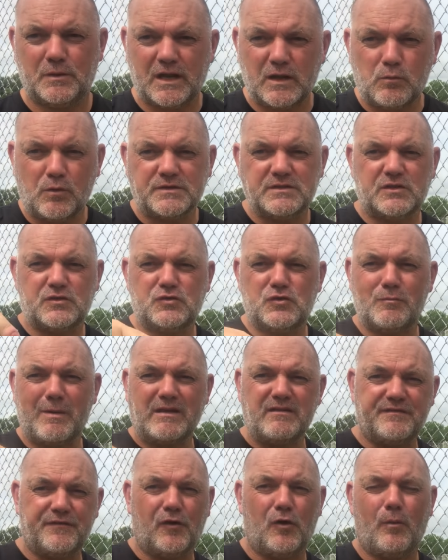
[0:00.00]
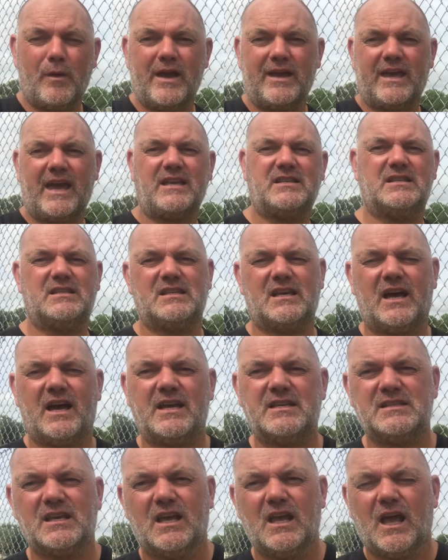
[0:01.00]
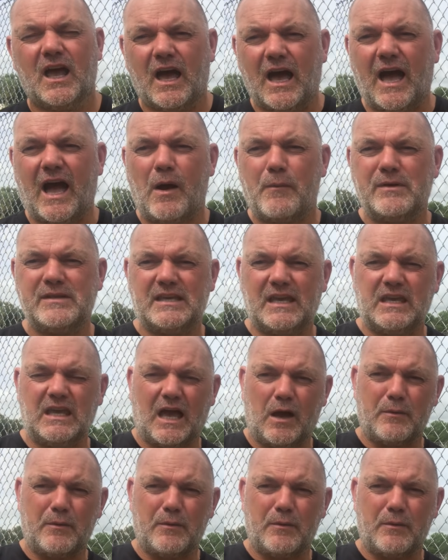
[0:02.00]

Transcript: when I wanted to do my footwork exercise, I would